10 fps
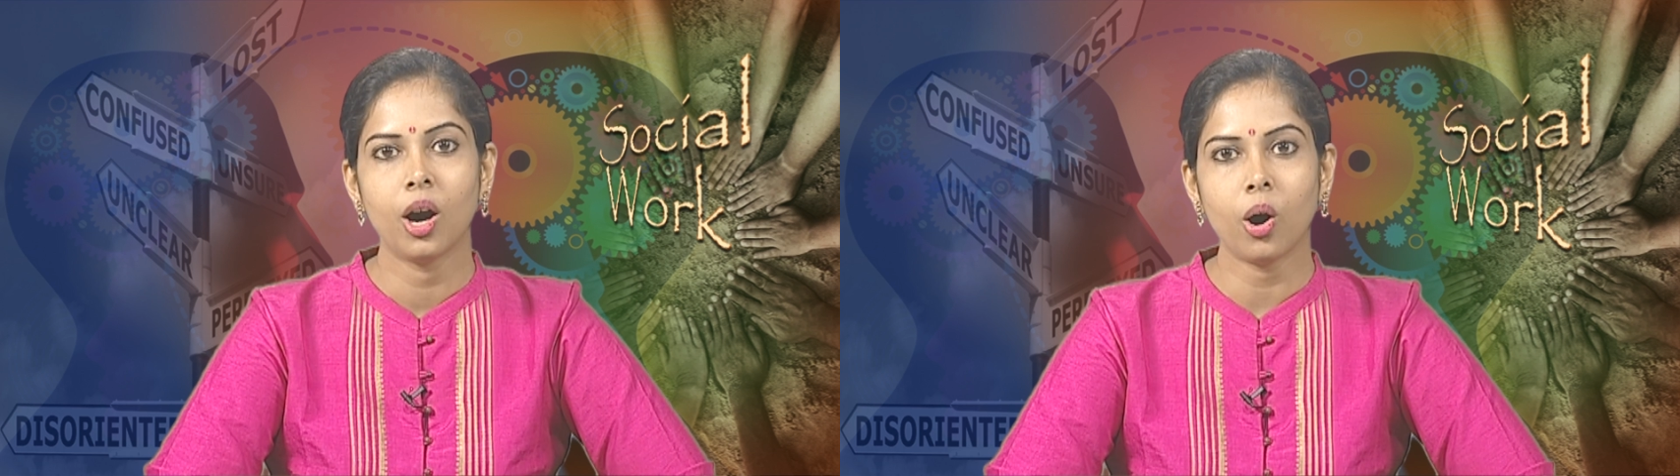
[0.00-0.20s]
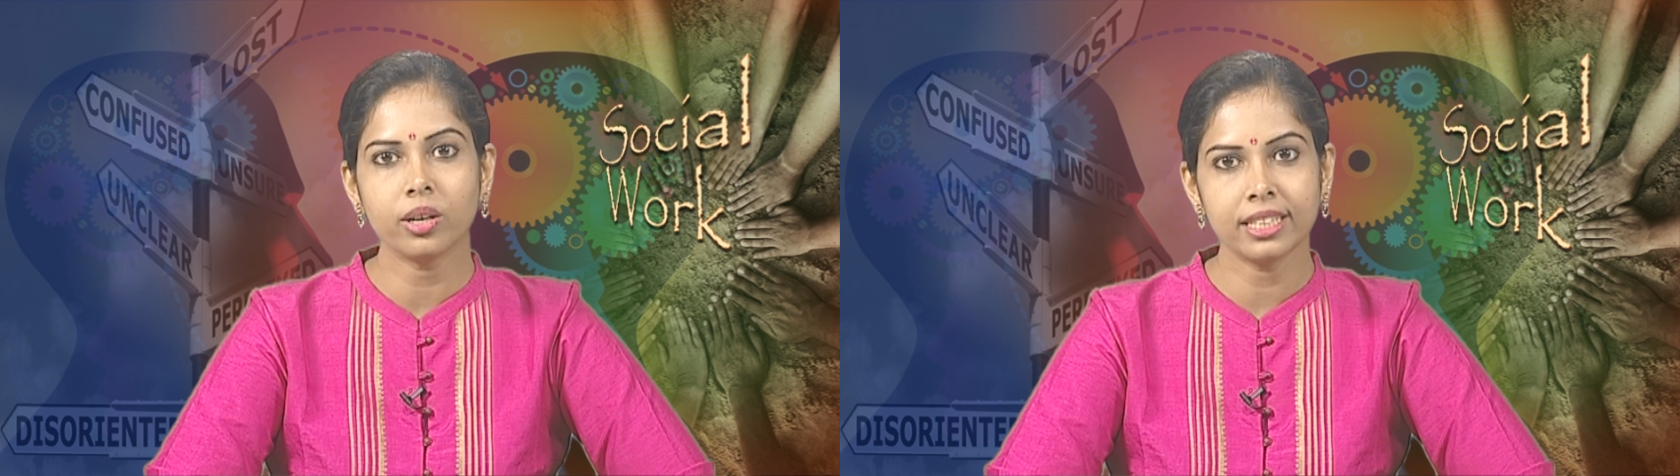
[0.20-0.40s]

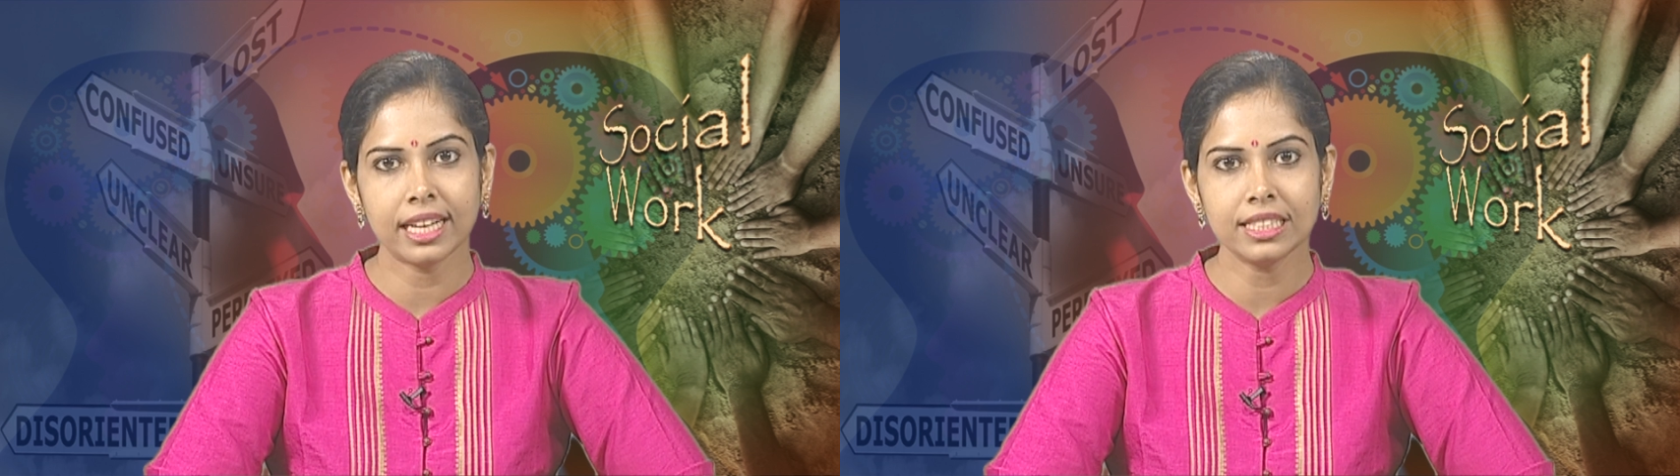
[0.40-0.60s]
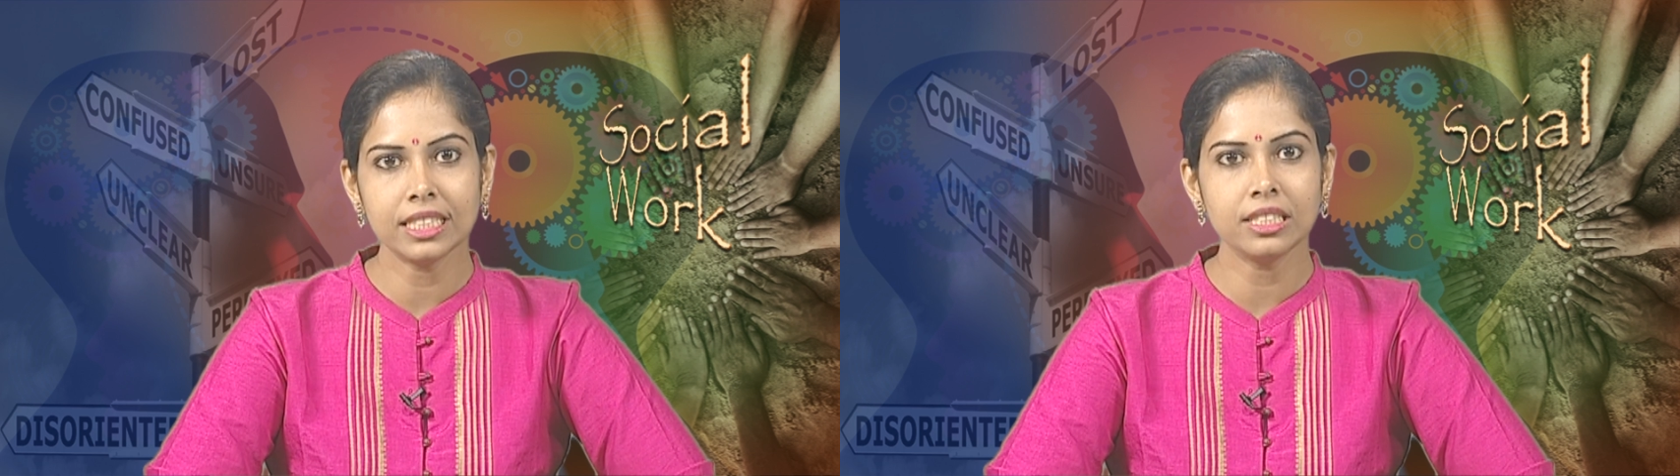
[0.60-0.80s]

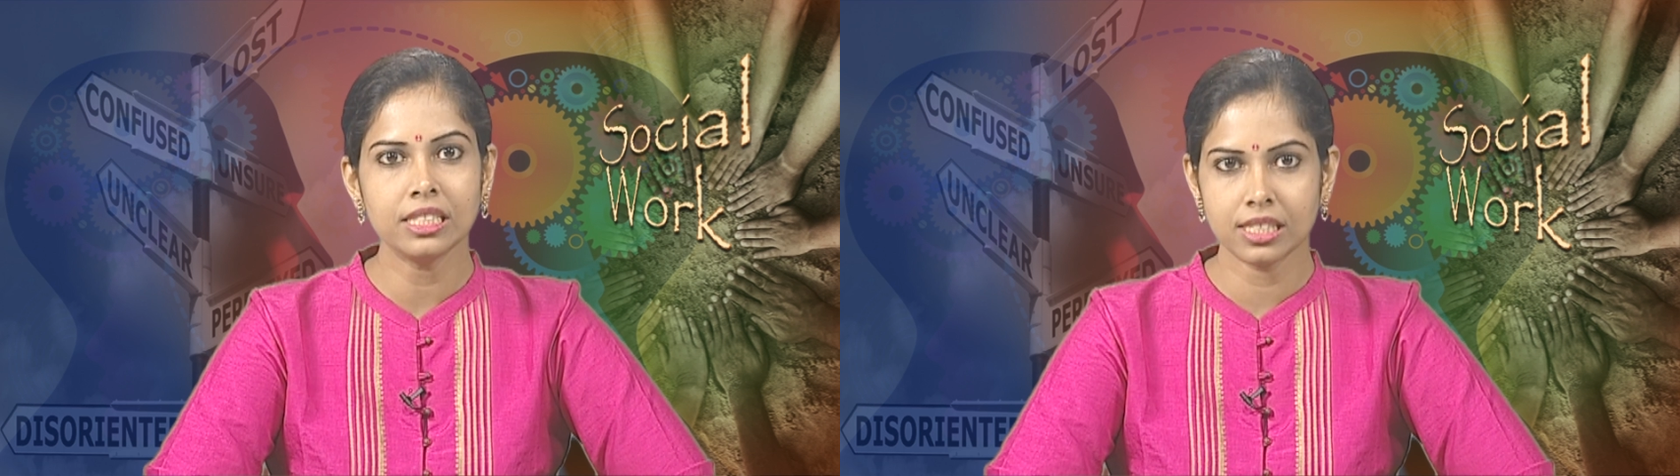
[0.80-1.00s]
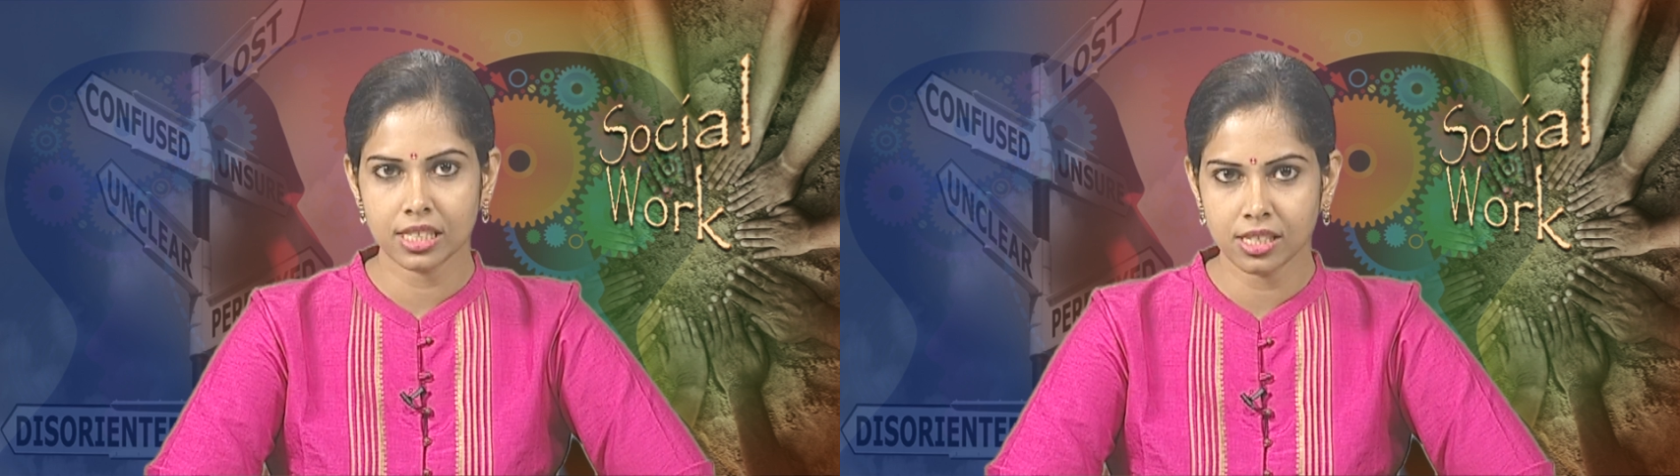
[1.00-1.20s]

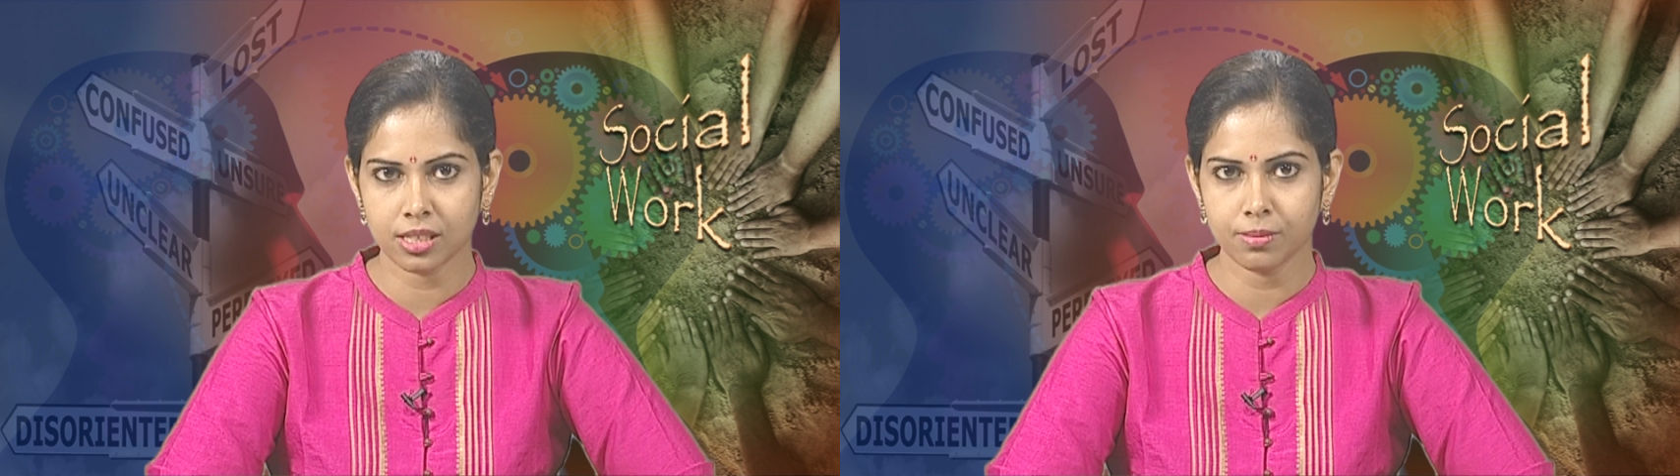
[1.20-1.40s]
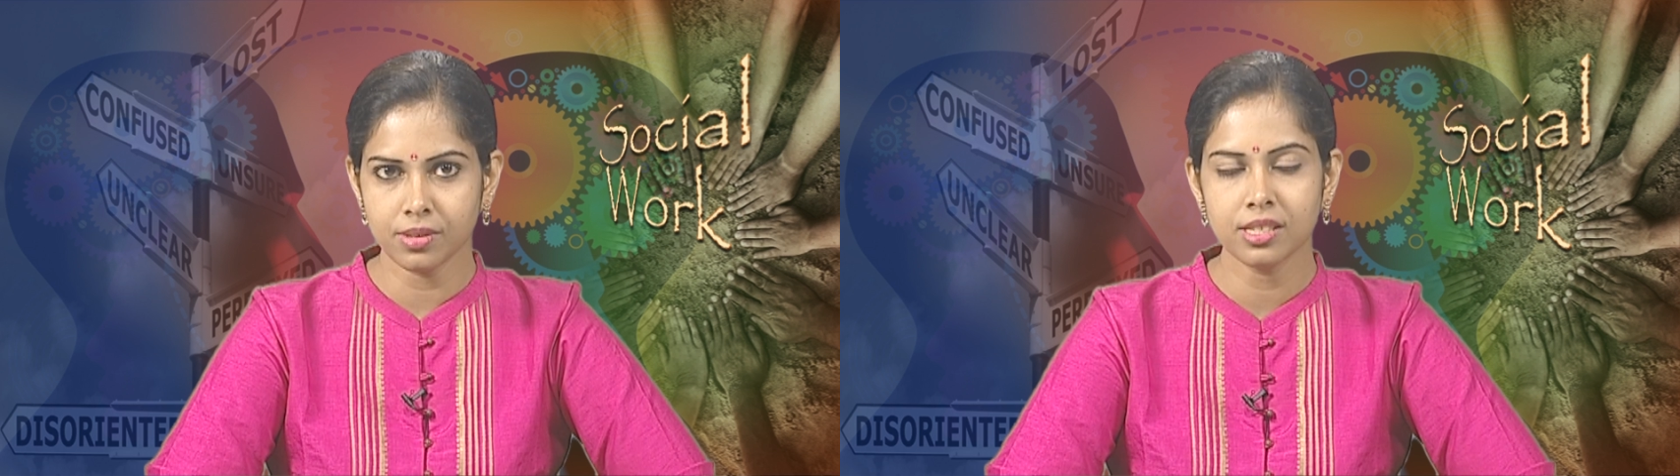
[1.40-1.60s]
Organizational
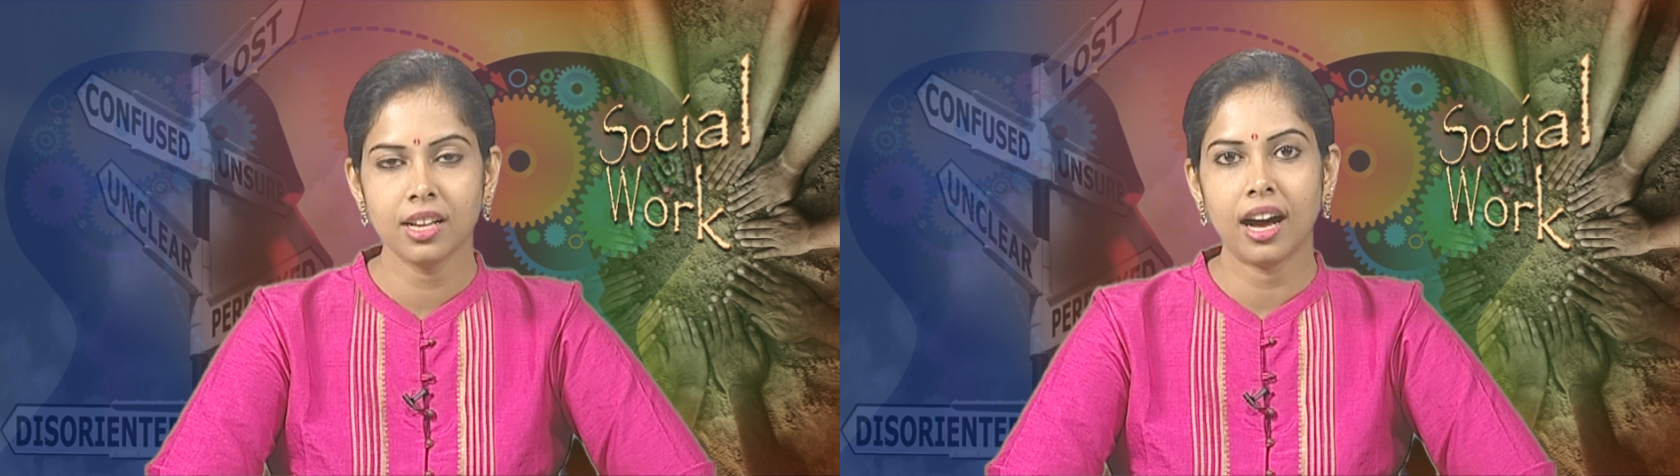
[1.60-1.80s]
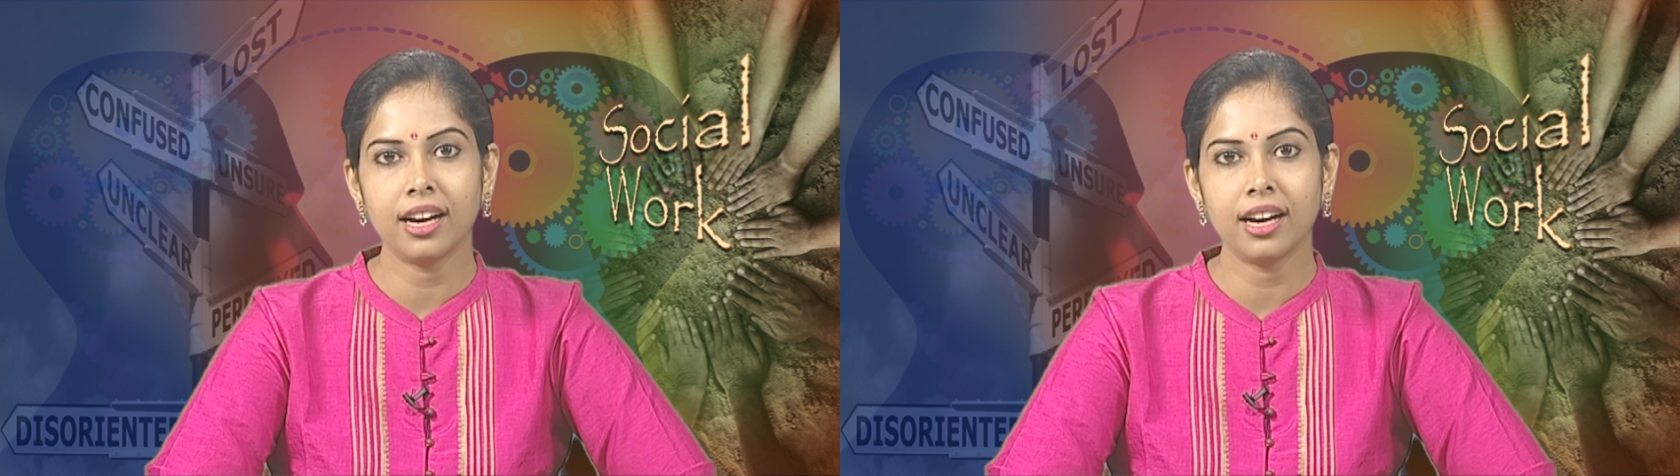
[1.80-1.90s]
systems